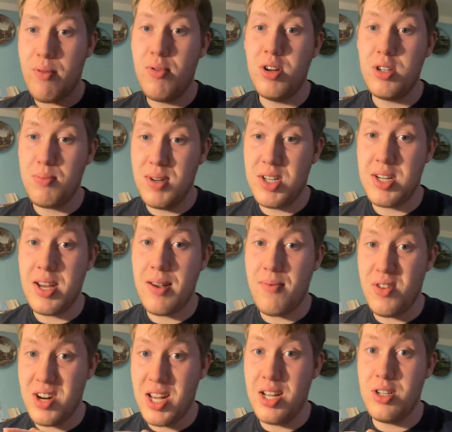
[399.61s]
worst mistake
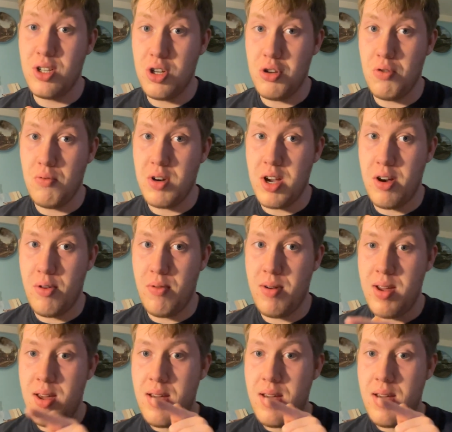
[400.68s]
for these two though,